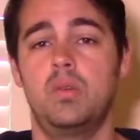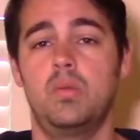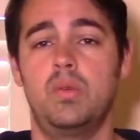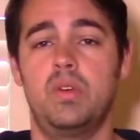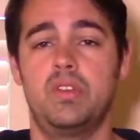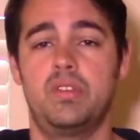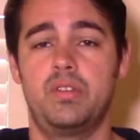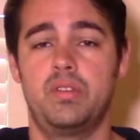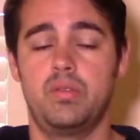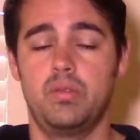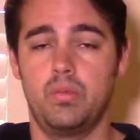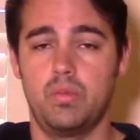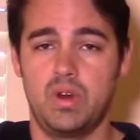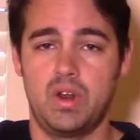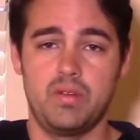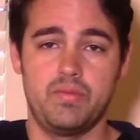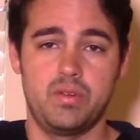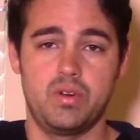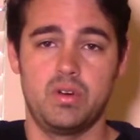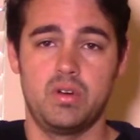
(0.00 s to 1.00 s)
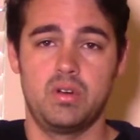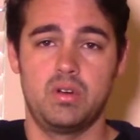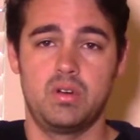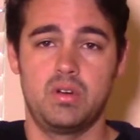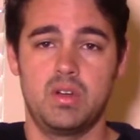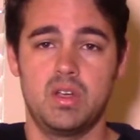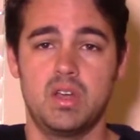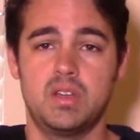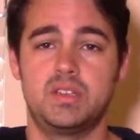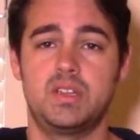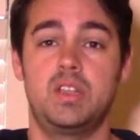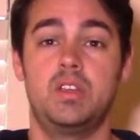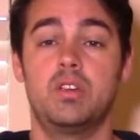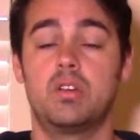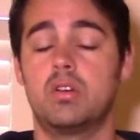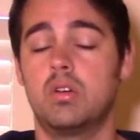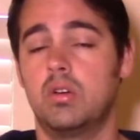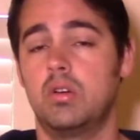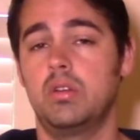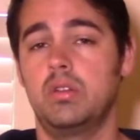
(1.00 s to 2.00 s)
with whatever content you're
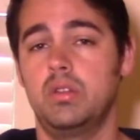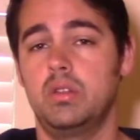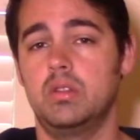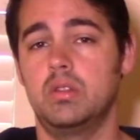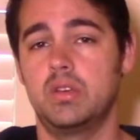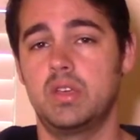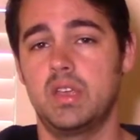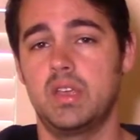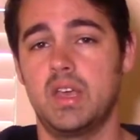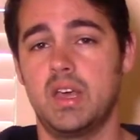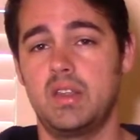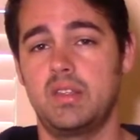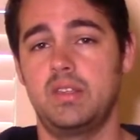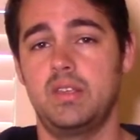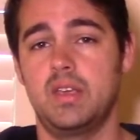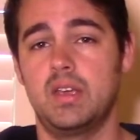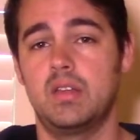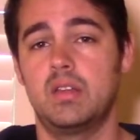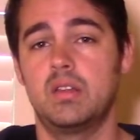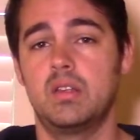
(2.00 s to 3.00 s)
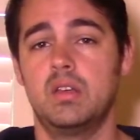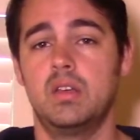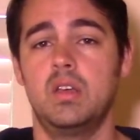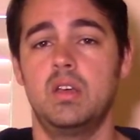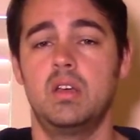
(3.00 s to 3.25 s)
currently looking at at the end.